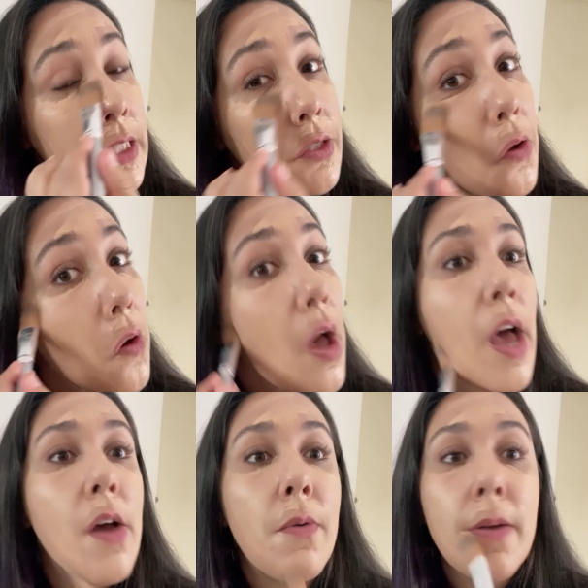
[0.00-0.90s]
so
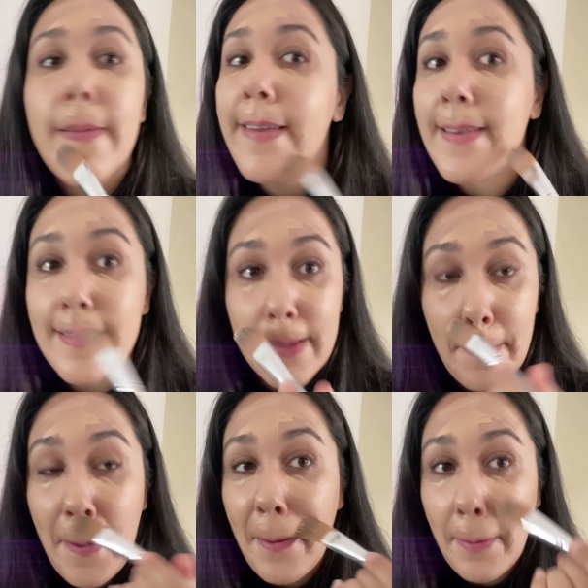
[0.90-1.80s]
I will be using
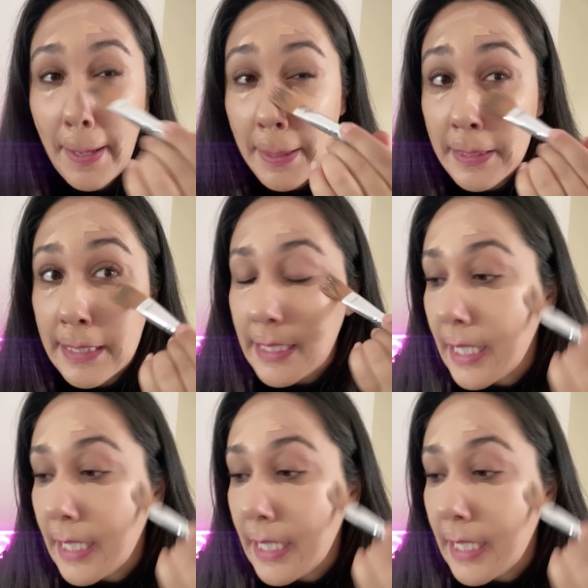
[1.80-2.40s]
my fingers.